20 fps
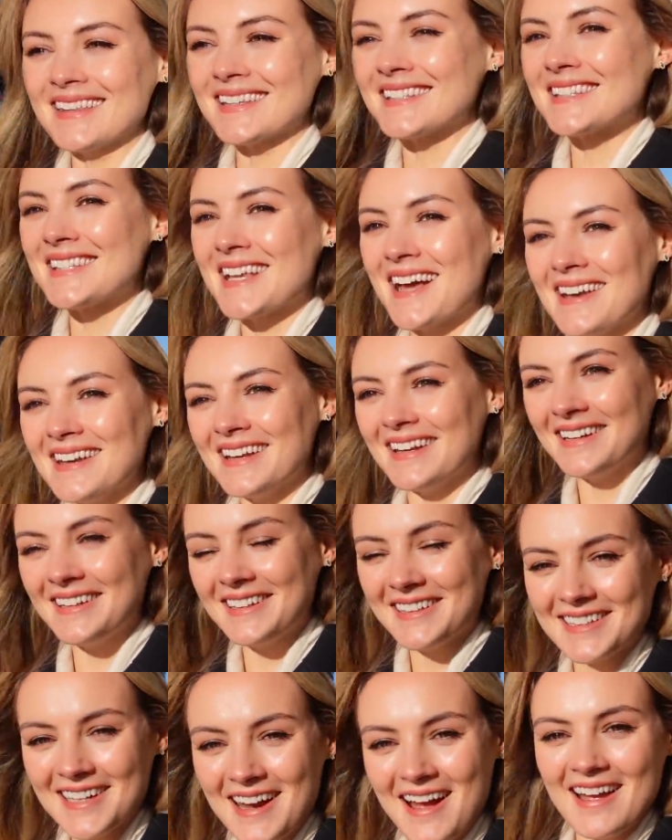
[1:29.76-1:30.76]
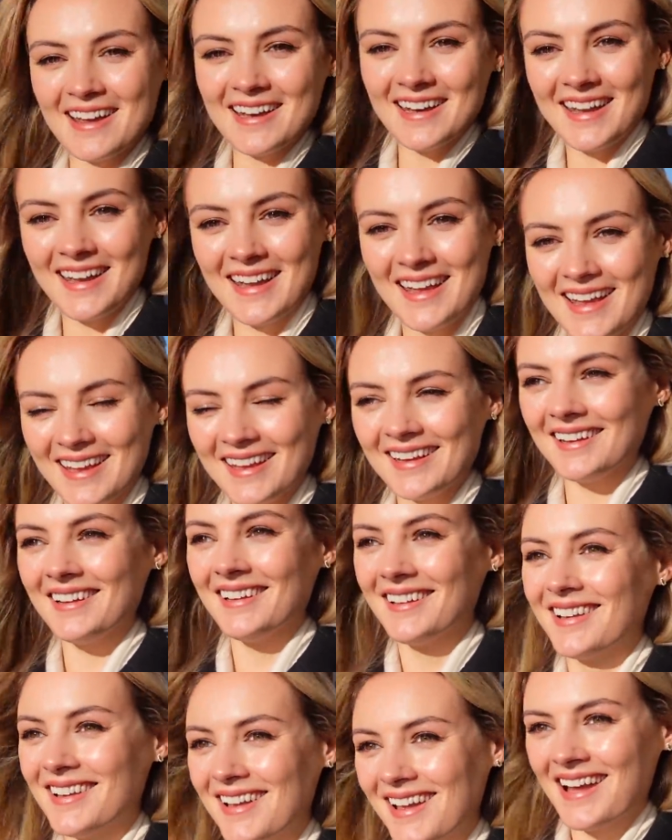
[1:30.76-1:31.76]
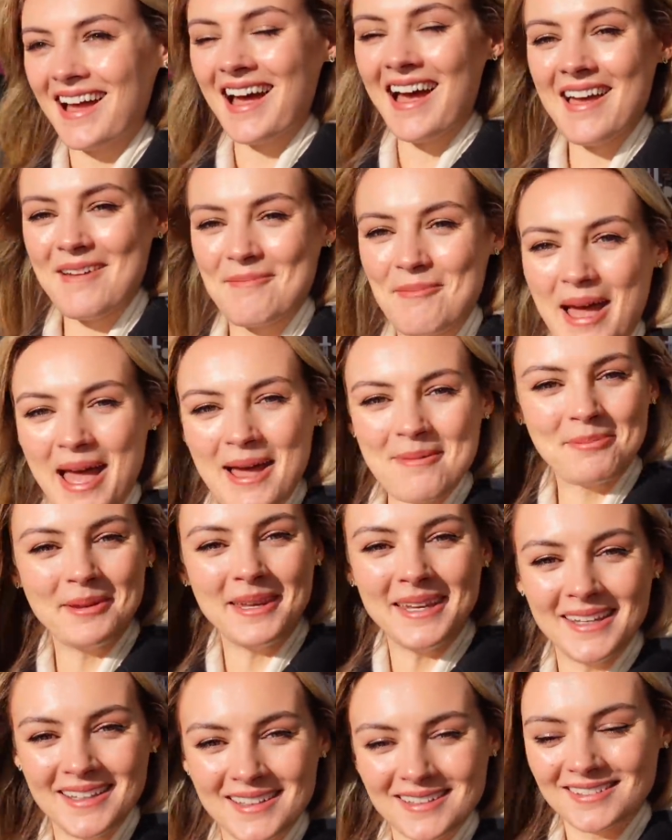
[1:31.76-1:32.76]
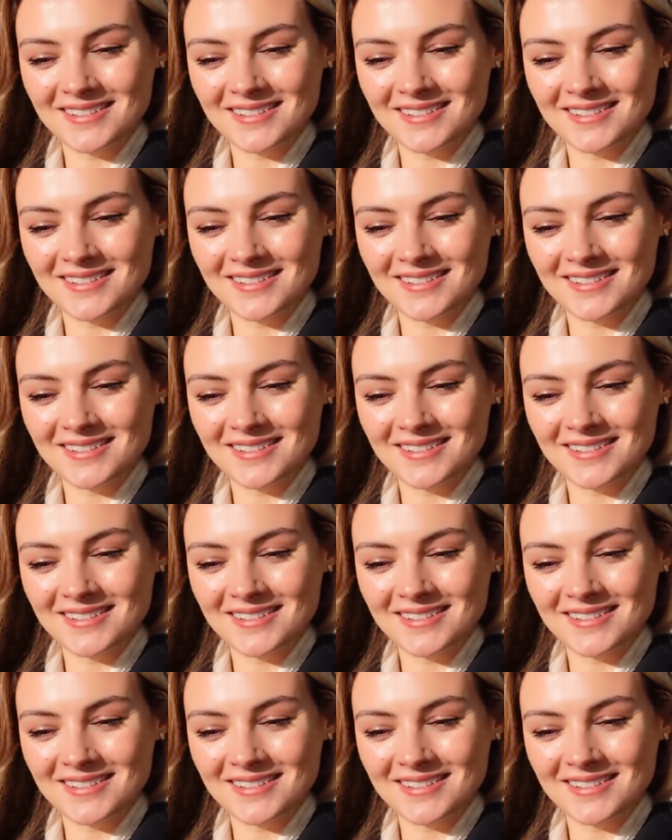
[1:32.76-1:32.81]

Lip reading: The sun is shining. I'm happy.